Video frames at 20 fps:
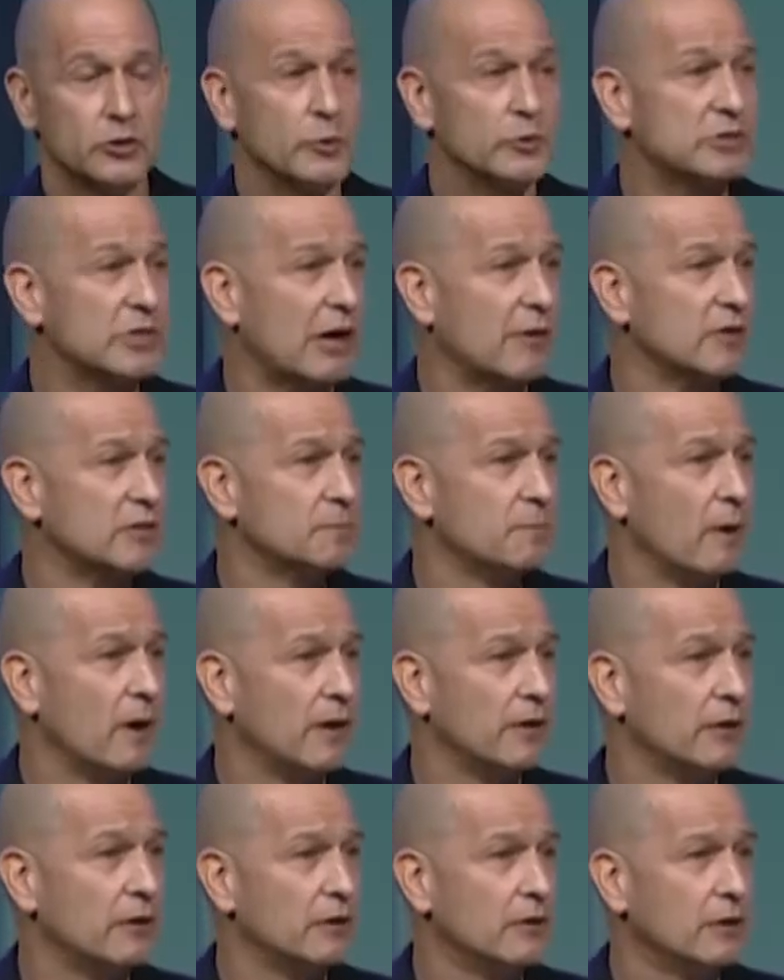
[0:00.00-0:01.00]
which I
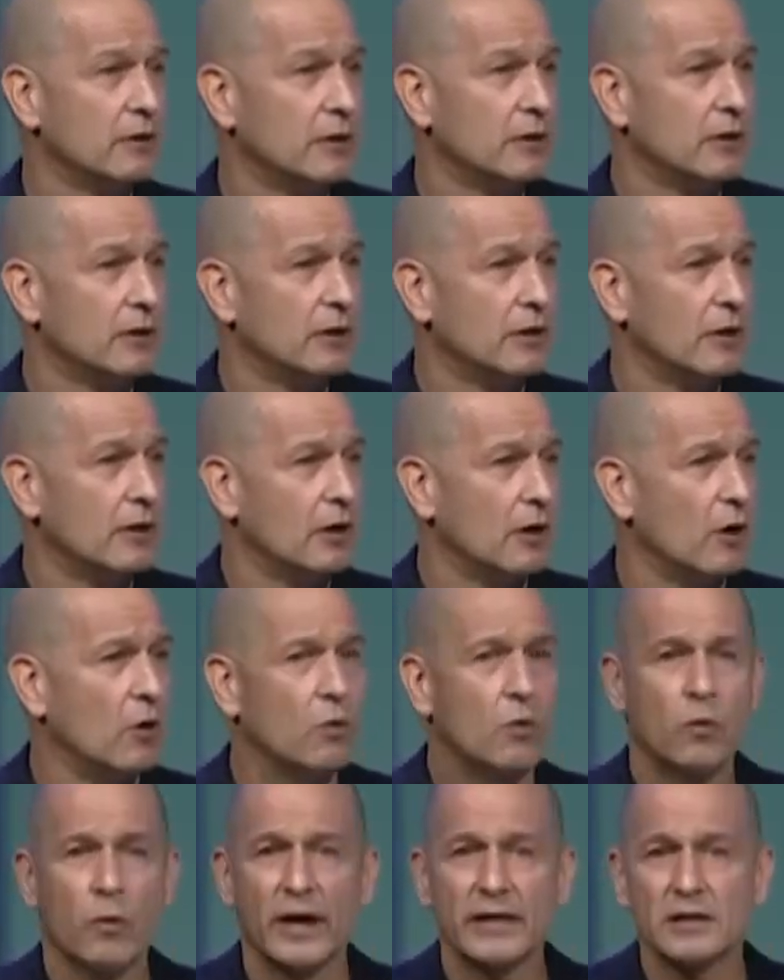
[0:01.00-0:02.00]
responded, oh,
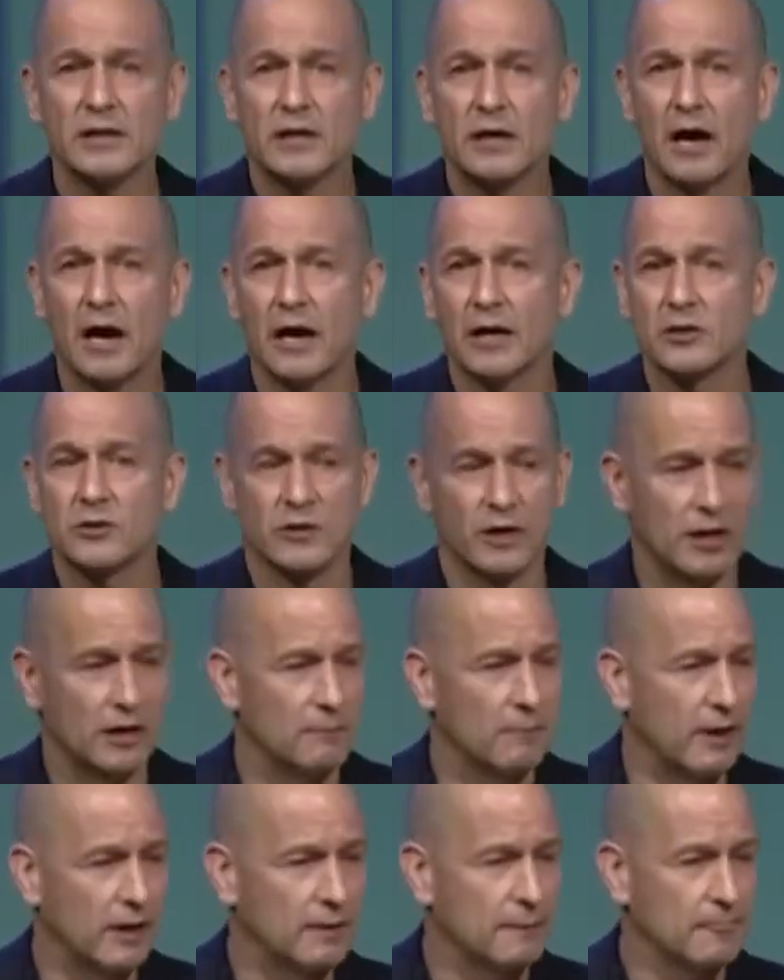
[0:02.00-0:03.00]
quite the contrary,
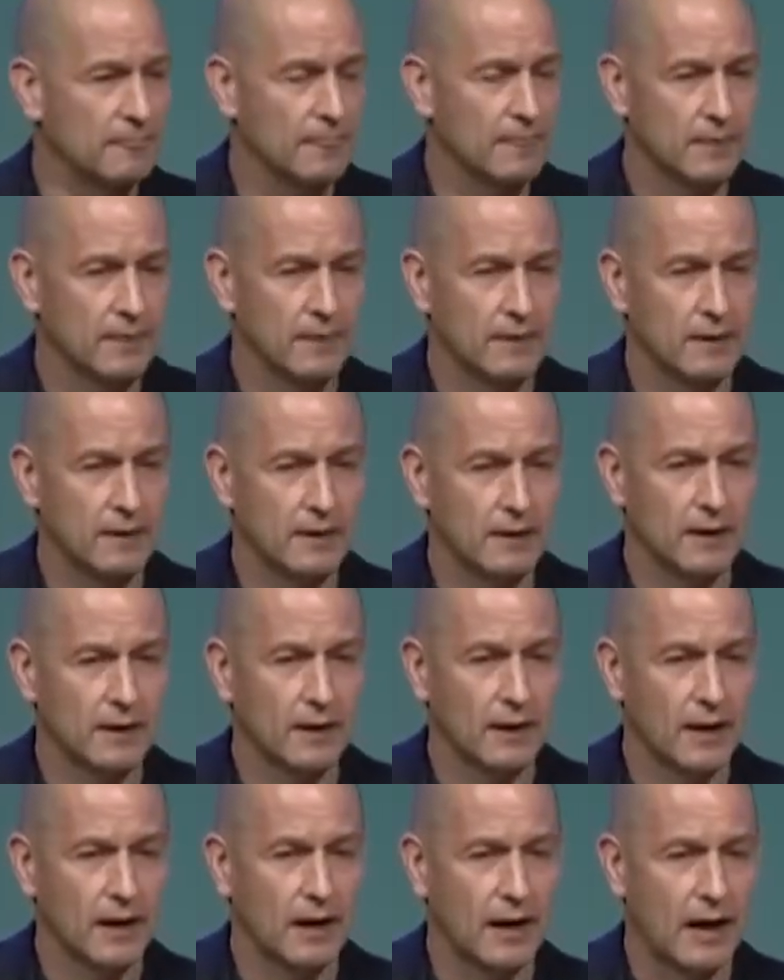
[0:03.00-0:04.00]
Mike.
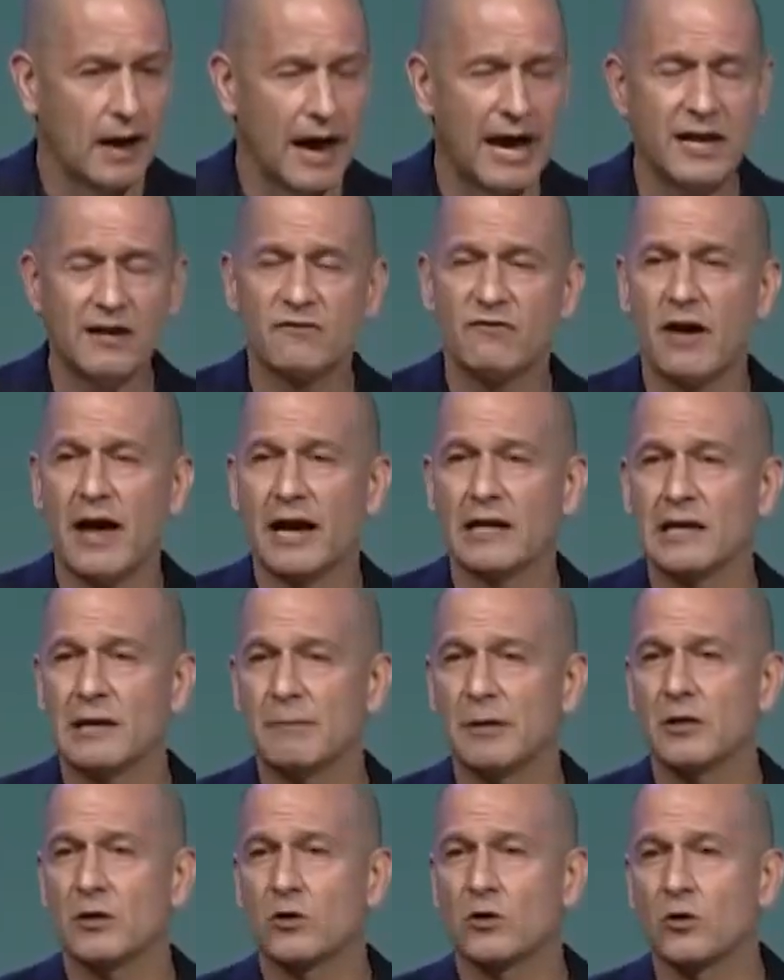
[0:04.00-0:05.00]
I, in fact, am
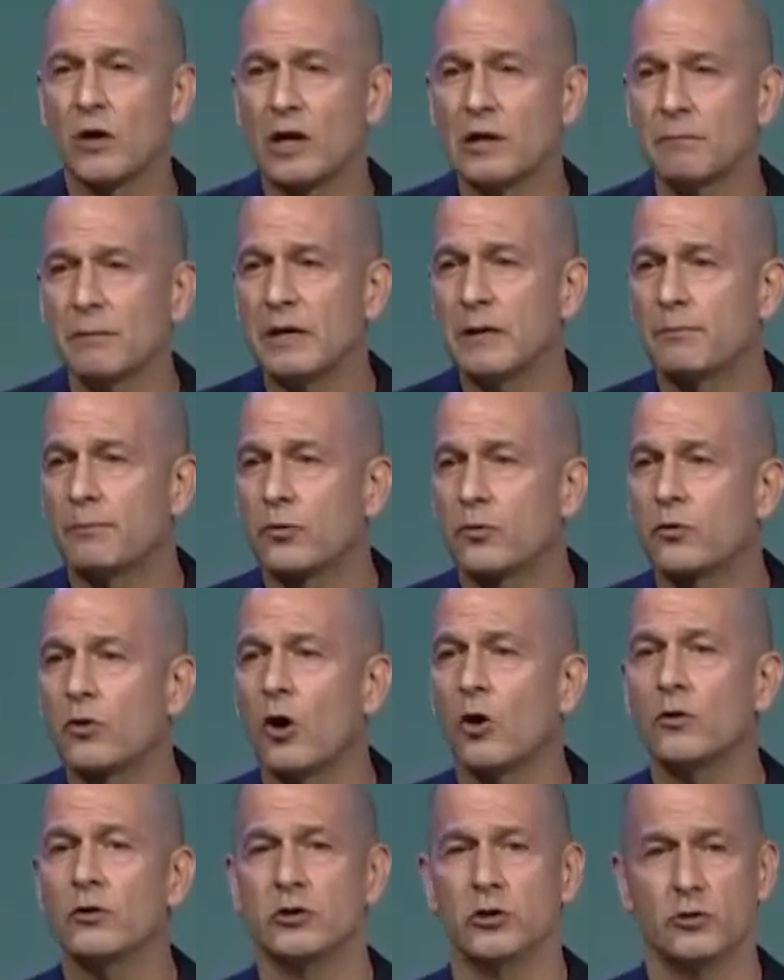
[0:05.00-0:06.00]
incredibly
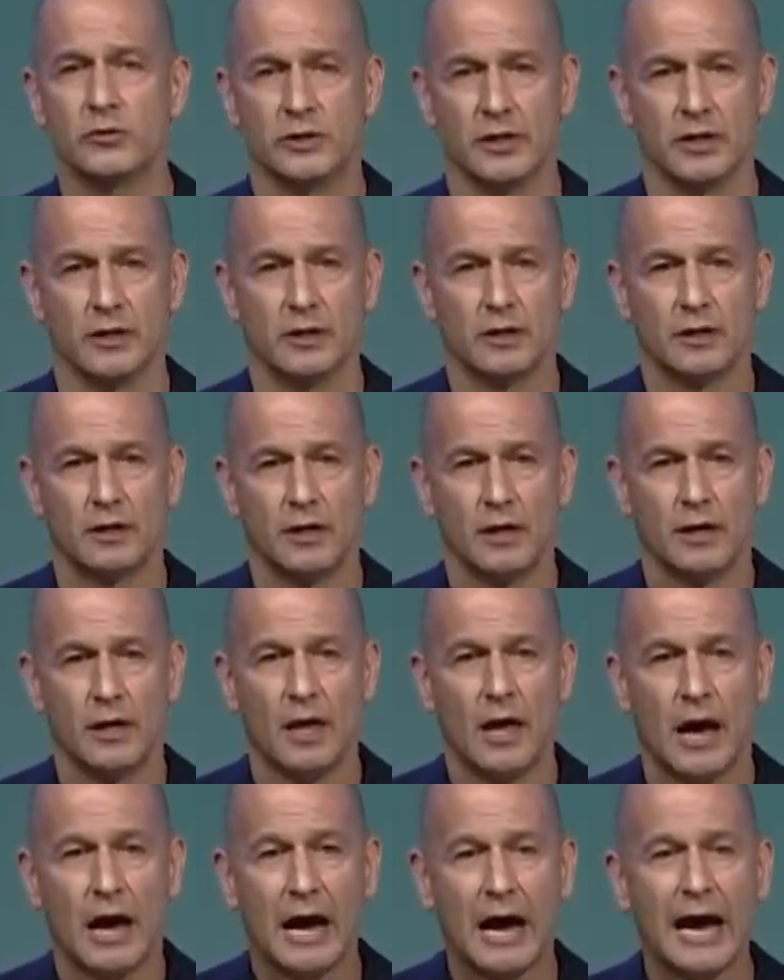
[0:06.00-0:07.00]
pro-union.
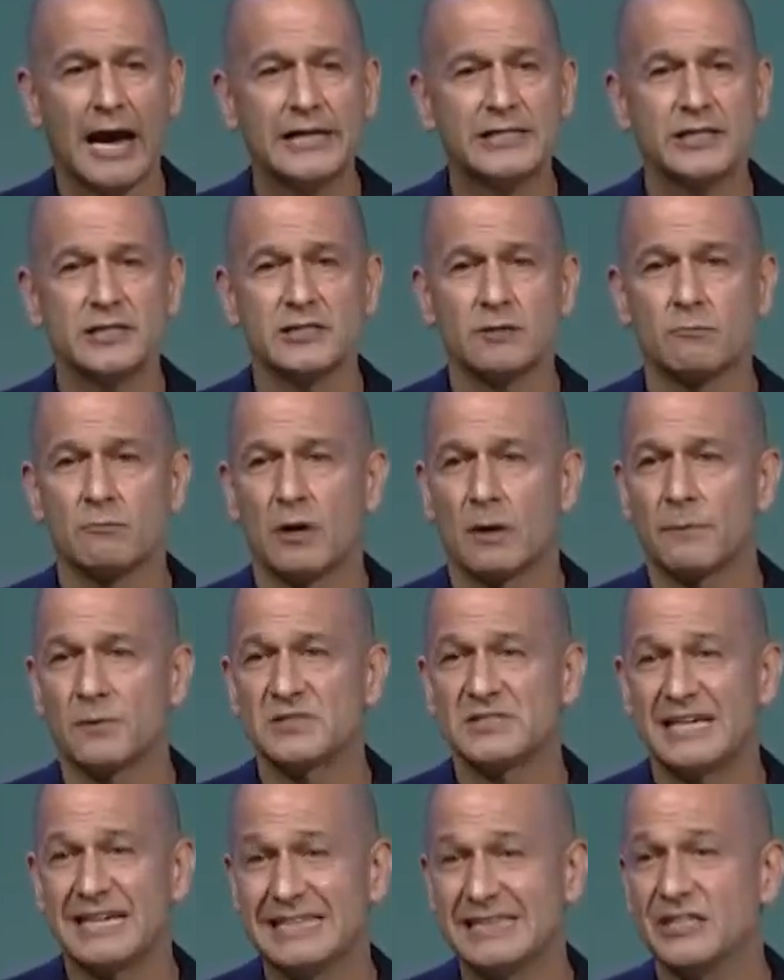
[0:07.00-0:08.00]
I just am
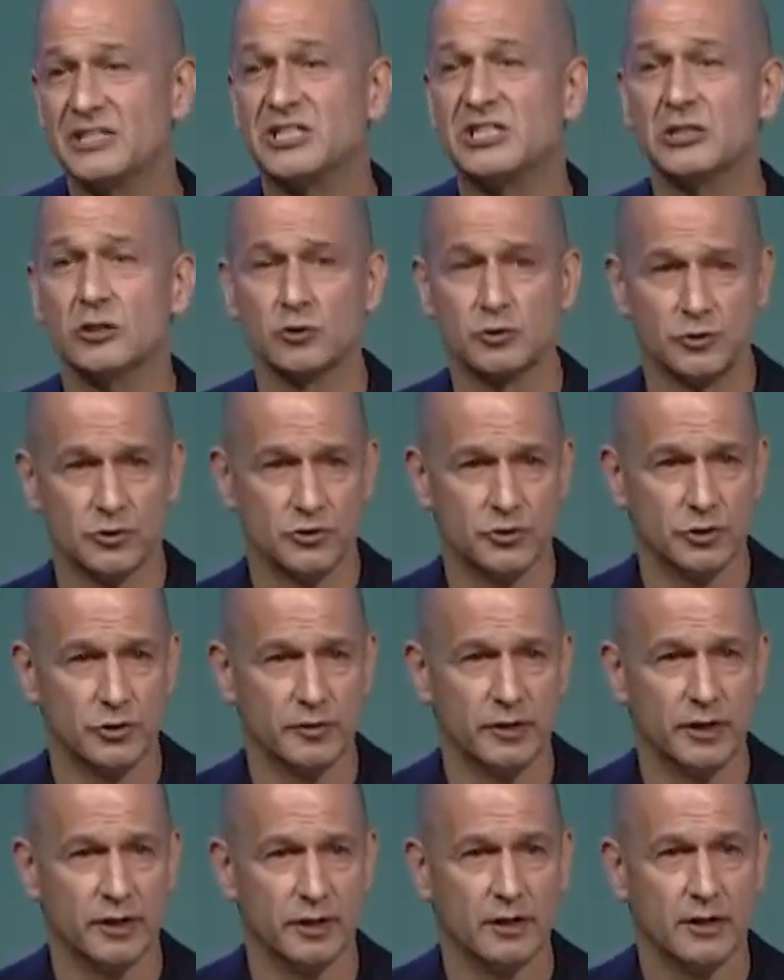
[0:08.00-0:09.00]
representing the children's
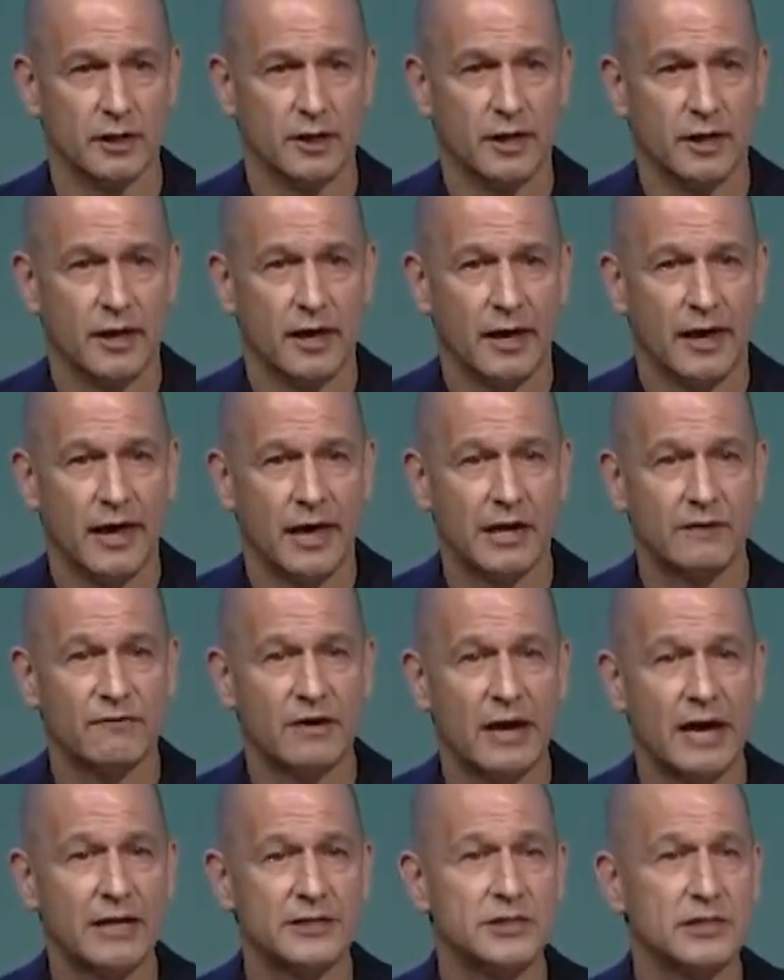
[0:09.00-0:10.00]
union. And if
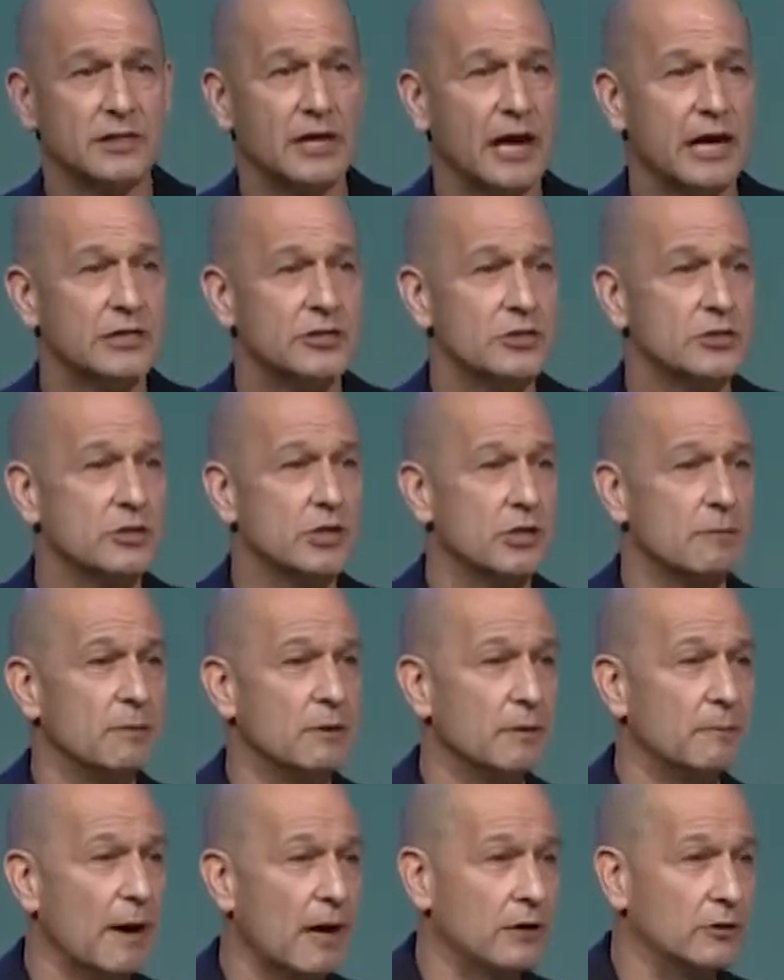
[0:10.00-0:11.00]
education is going to be
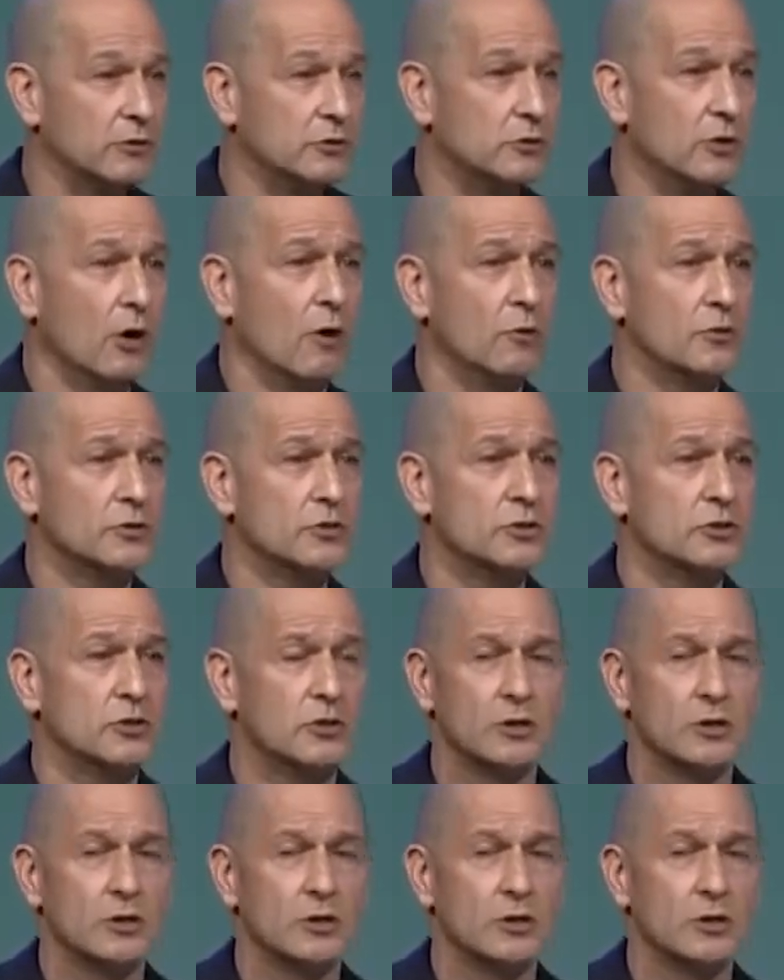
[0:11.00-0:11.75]
about adults,